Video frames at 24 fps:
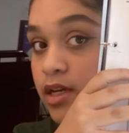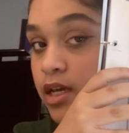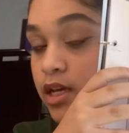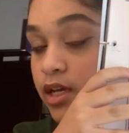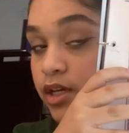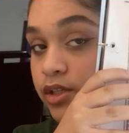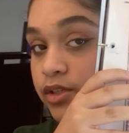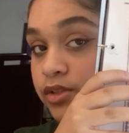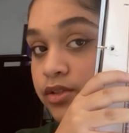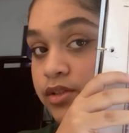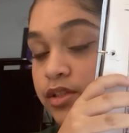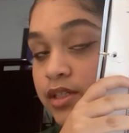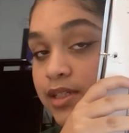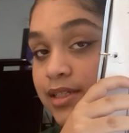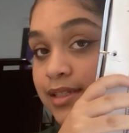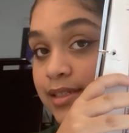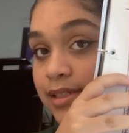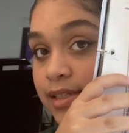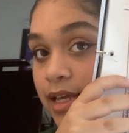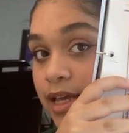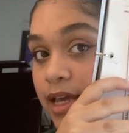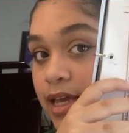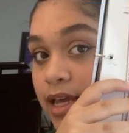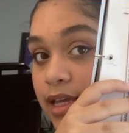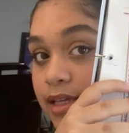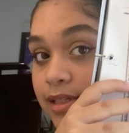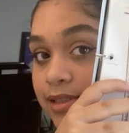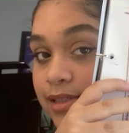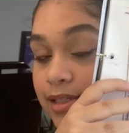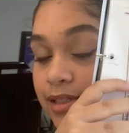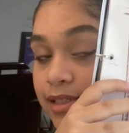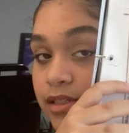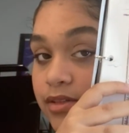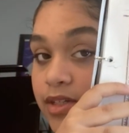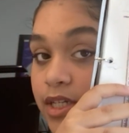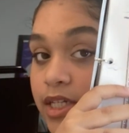She is a
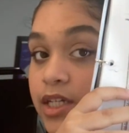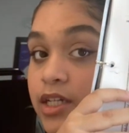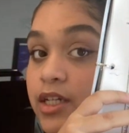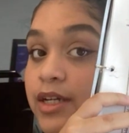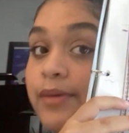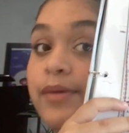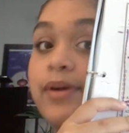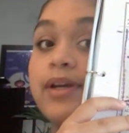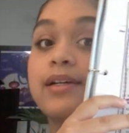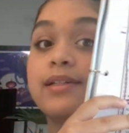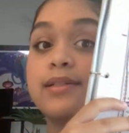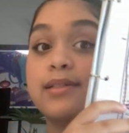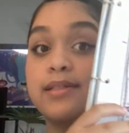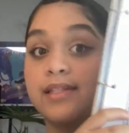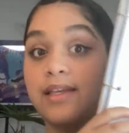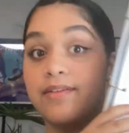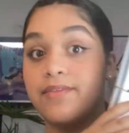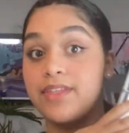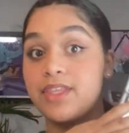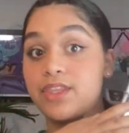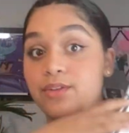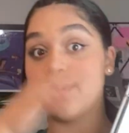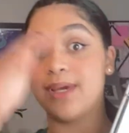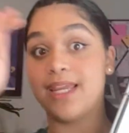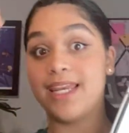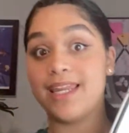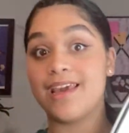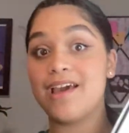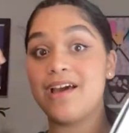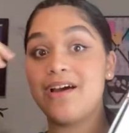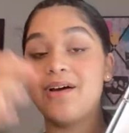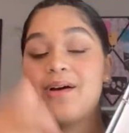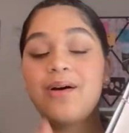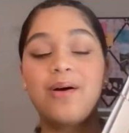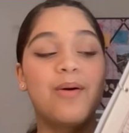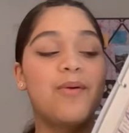6th grader going on to 7th. Way to
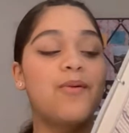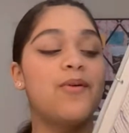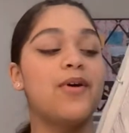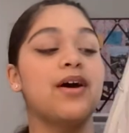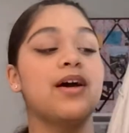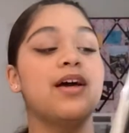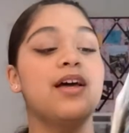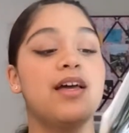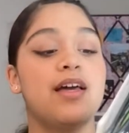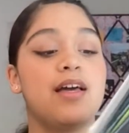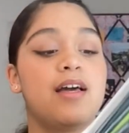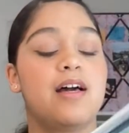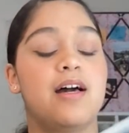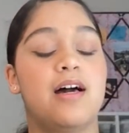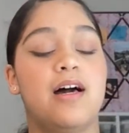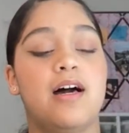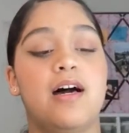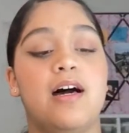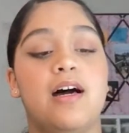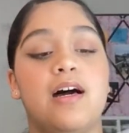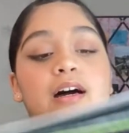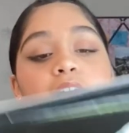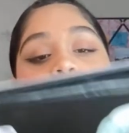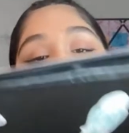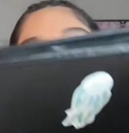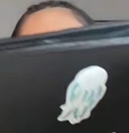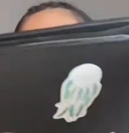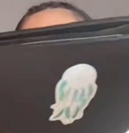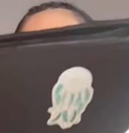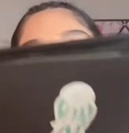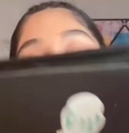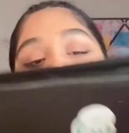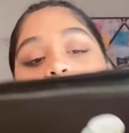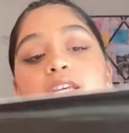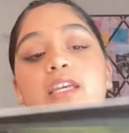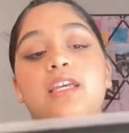go.
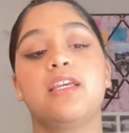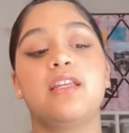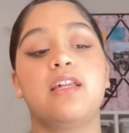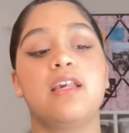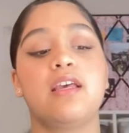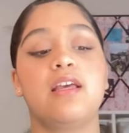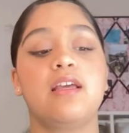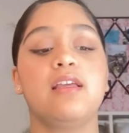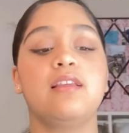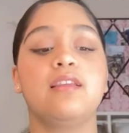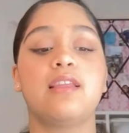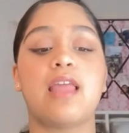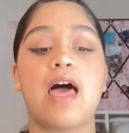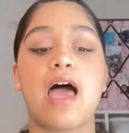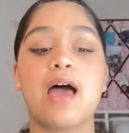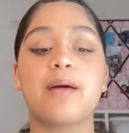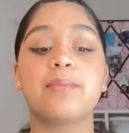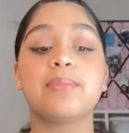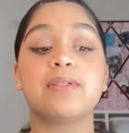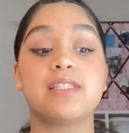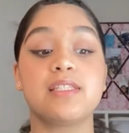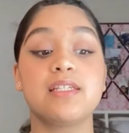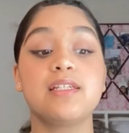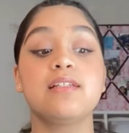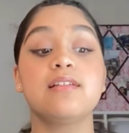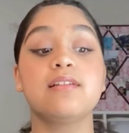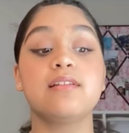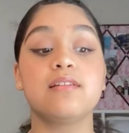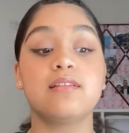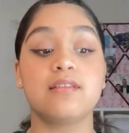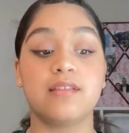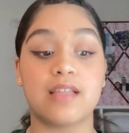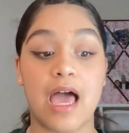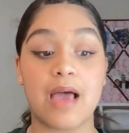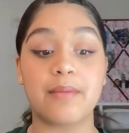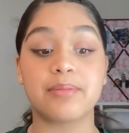We did Lab
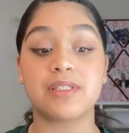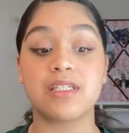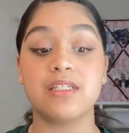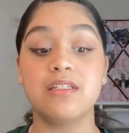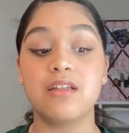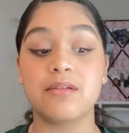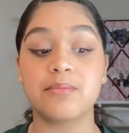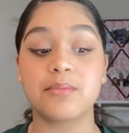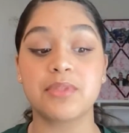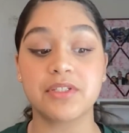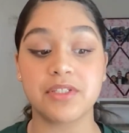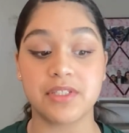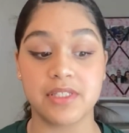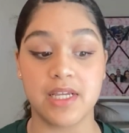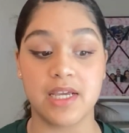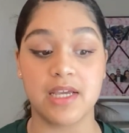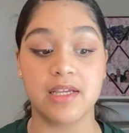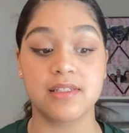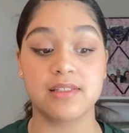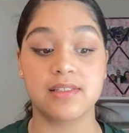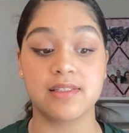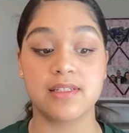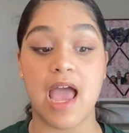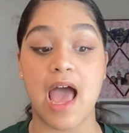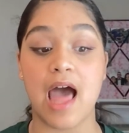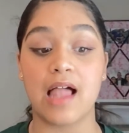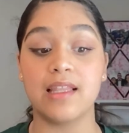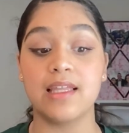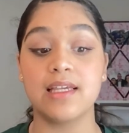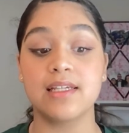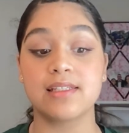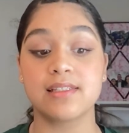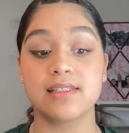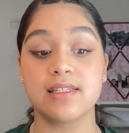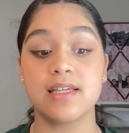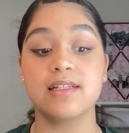Scene number 6,
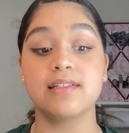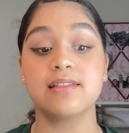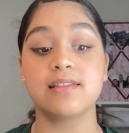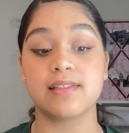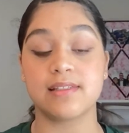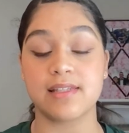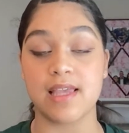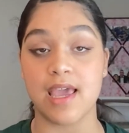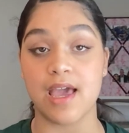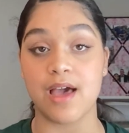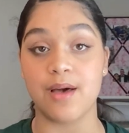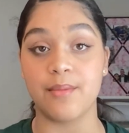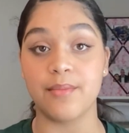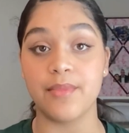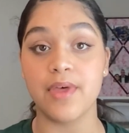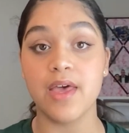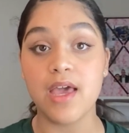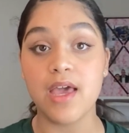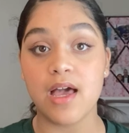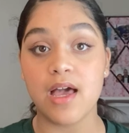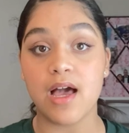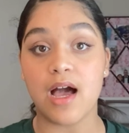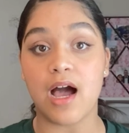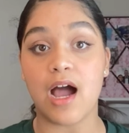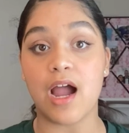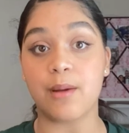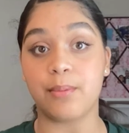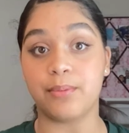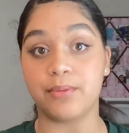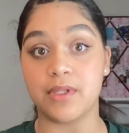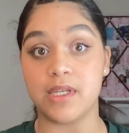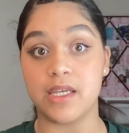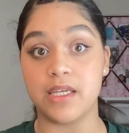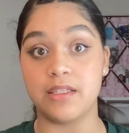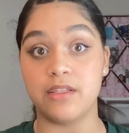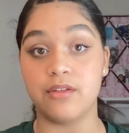Alex and Sam. I
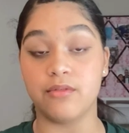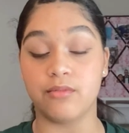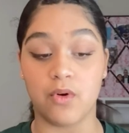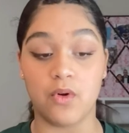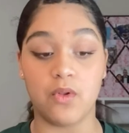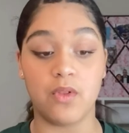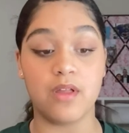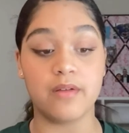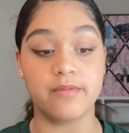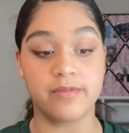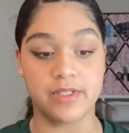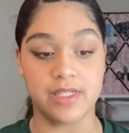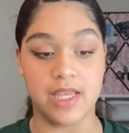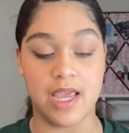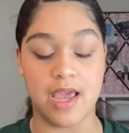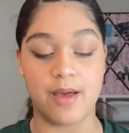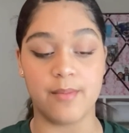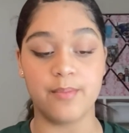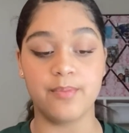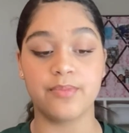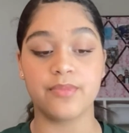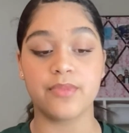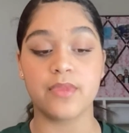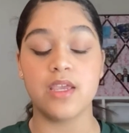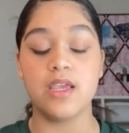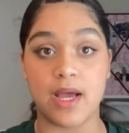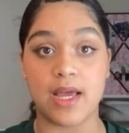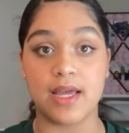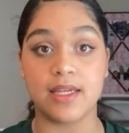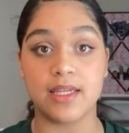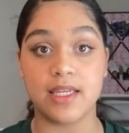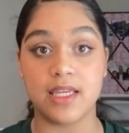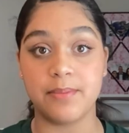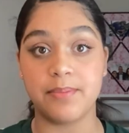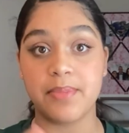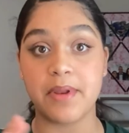played the role of Sam.
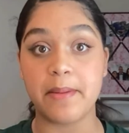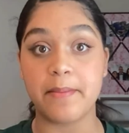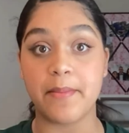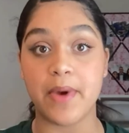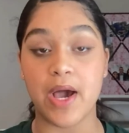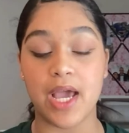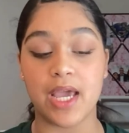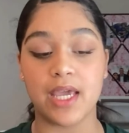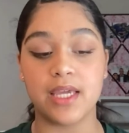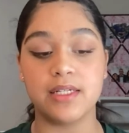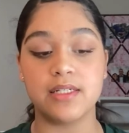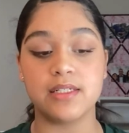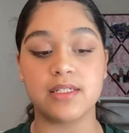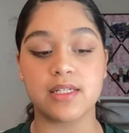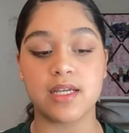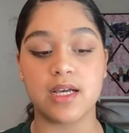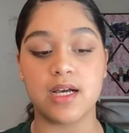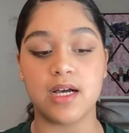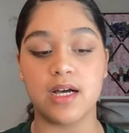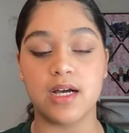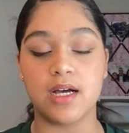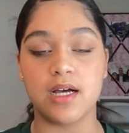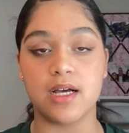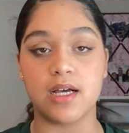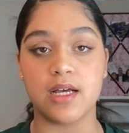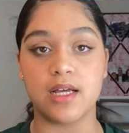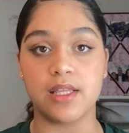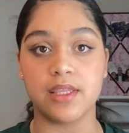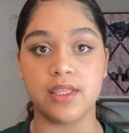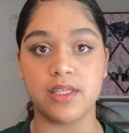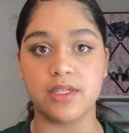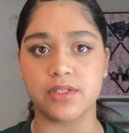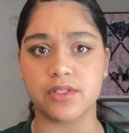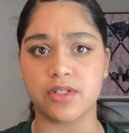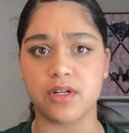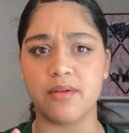Keep in mind,
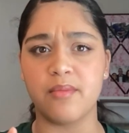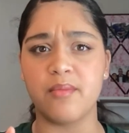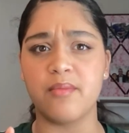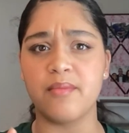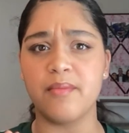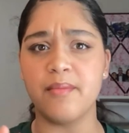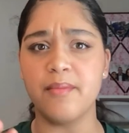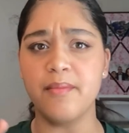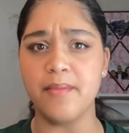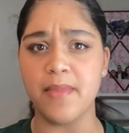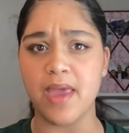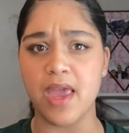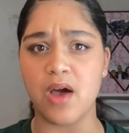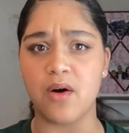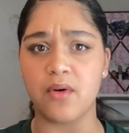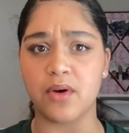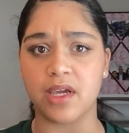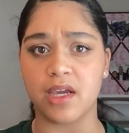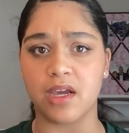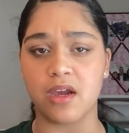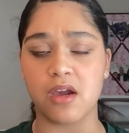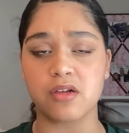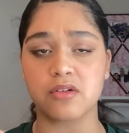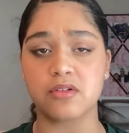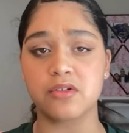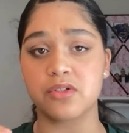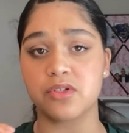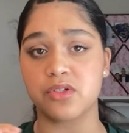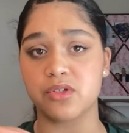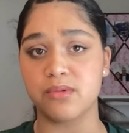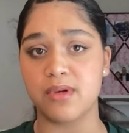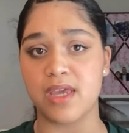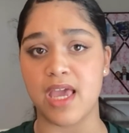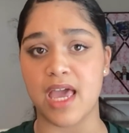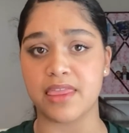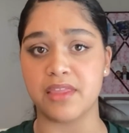these are male characters,
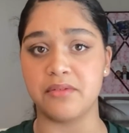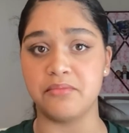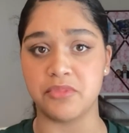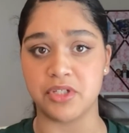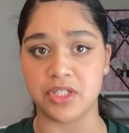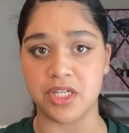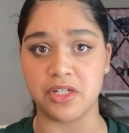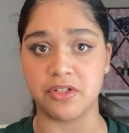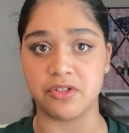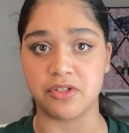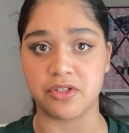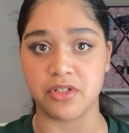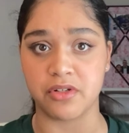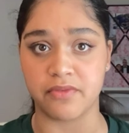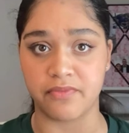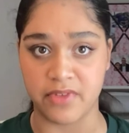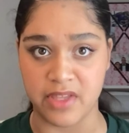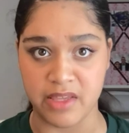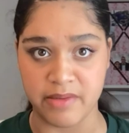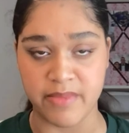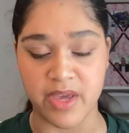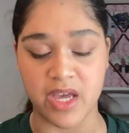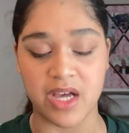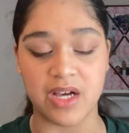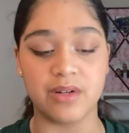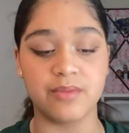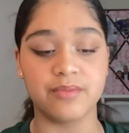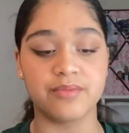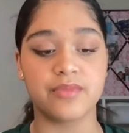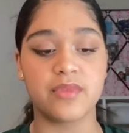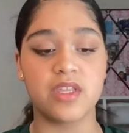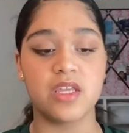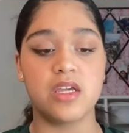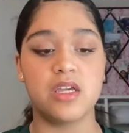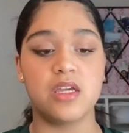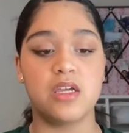so we had them changed to female.
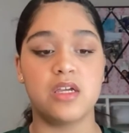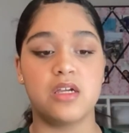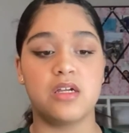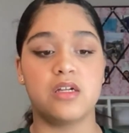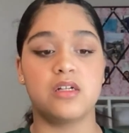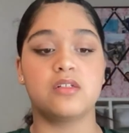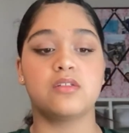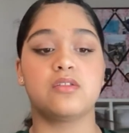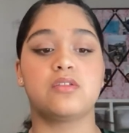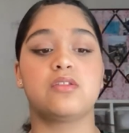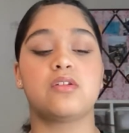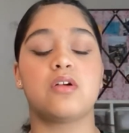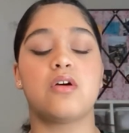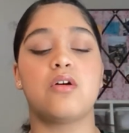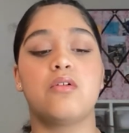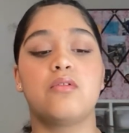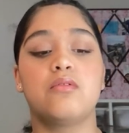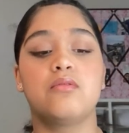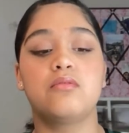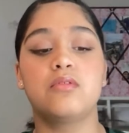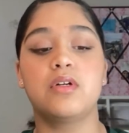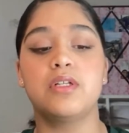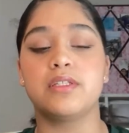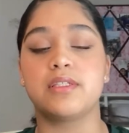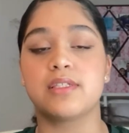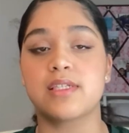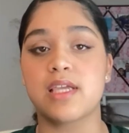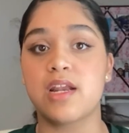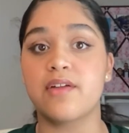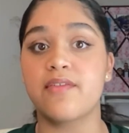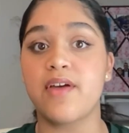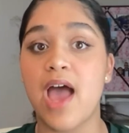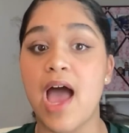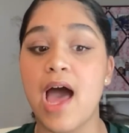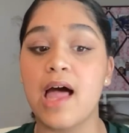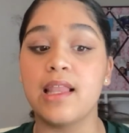So instead
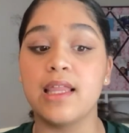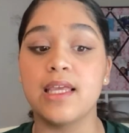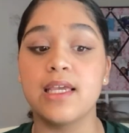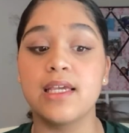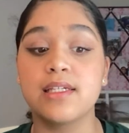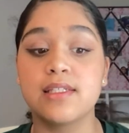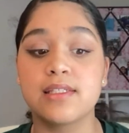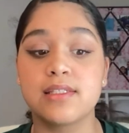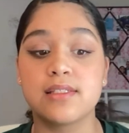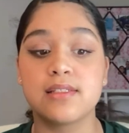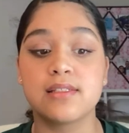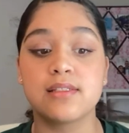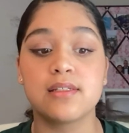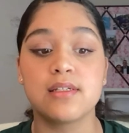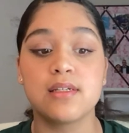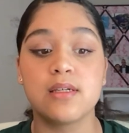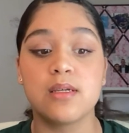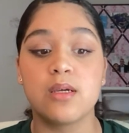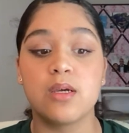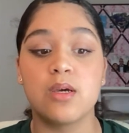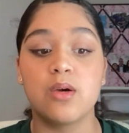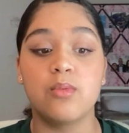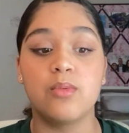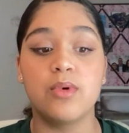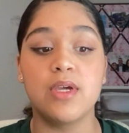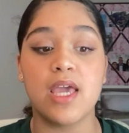of Alex, we